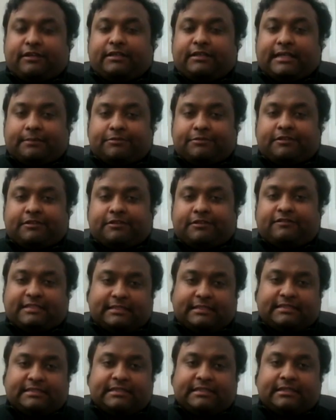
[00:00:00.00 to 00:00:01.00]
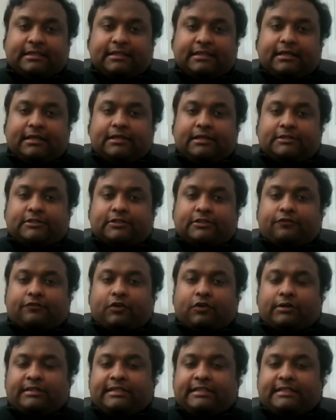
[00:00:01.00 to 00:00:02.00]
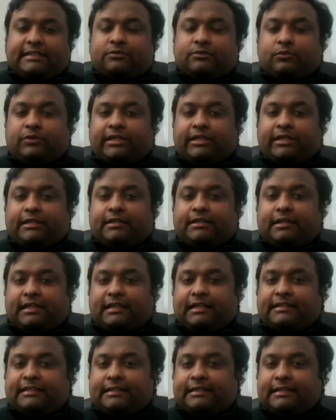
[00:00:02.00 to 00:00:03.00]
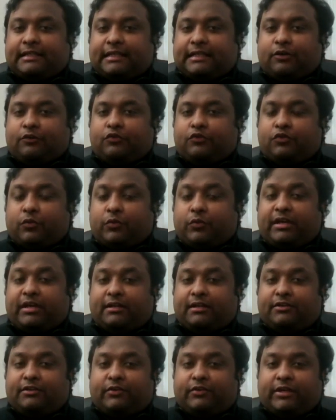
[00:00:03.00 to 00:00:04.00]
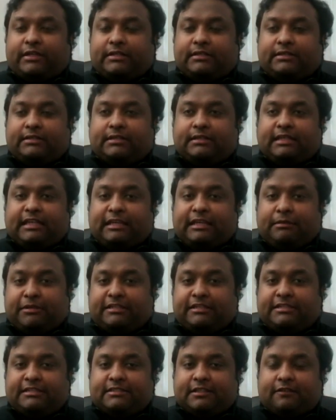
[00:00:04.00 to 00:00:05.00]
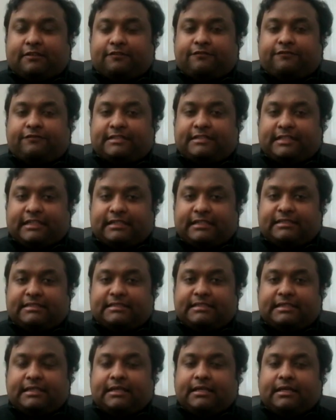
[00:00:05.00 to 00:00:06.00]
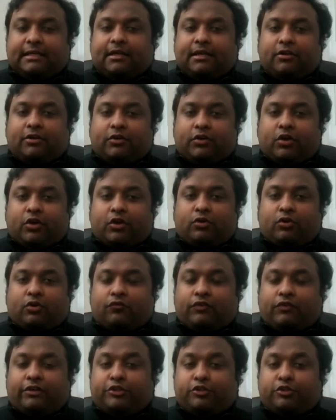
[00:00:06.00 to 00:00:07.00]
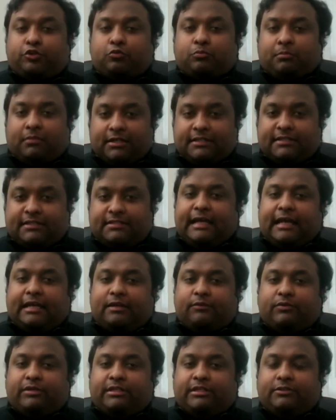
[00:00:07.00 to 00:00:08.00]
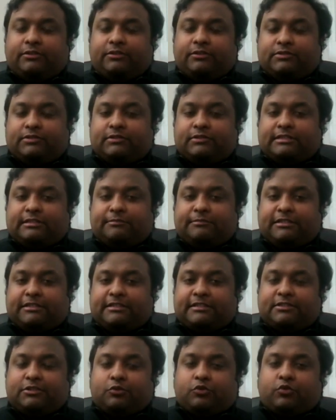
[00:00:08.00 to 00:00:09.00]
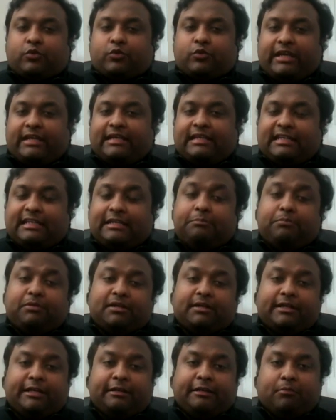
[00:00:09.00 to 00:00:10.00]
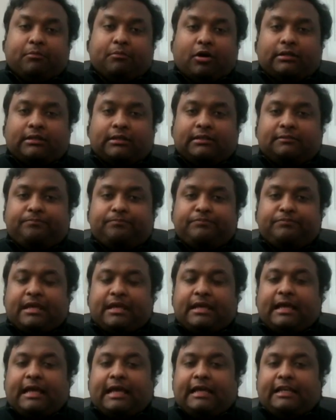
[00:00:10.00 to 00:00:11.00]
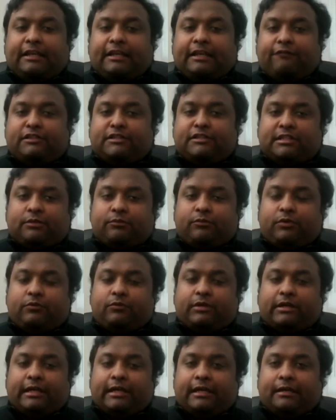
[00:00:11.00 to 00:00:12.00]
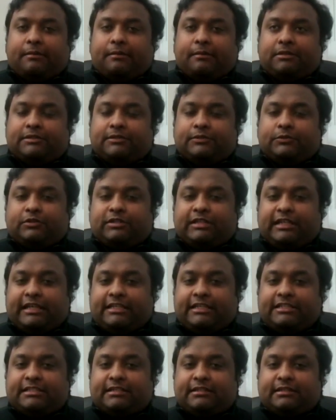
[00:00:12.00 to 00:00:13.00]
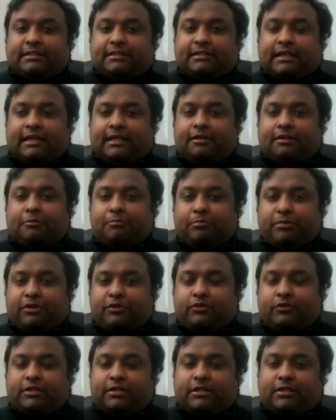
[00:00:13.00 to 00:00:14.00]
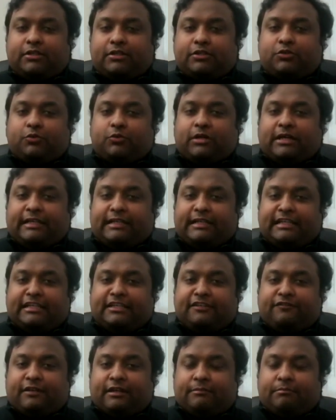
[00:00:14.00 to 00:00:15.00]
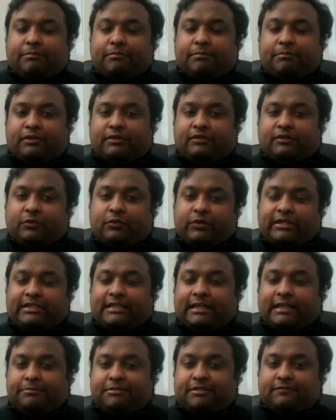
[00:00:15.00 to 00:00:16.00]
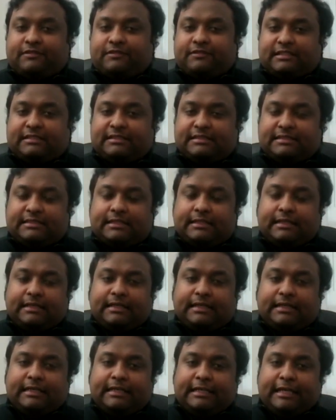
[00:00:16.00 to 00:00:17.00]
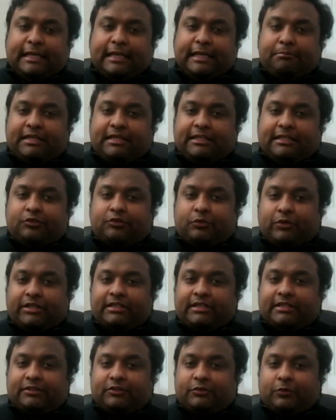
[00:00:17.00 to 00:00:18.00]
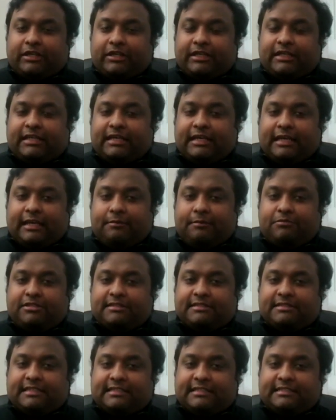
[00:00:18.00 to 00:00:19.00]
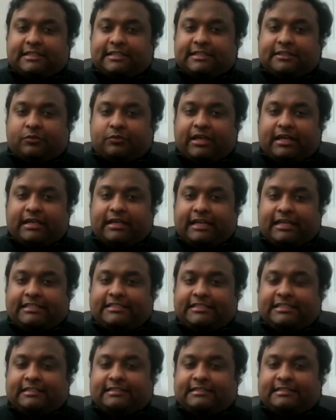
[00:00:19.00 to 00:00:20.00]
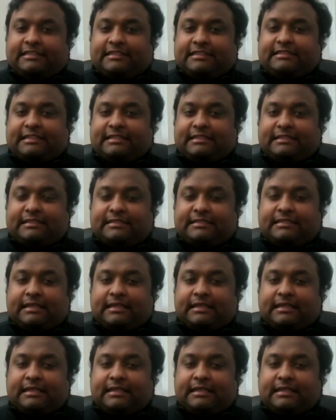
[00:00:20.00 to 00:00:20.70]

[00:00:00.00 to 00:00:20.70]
types of cells. So for this, we collected around 300 images of cells grown over 2 months, and we used those images to train a deep learning model. And eventually we were able to teach a computer to identify between three types of cells, namely 3T3, MG63, and HSC cells,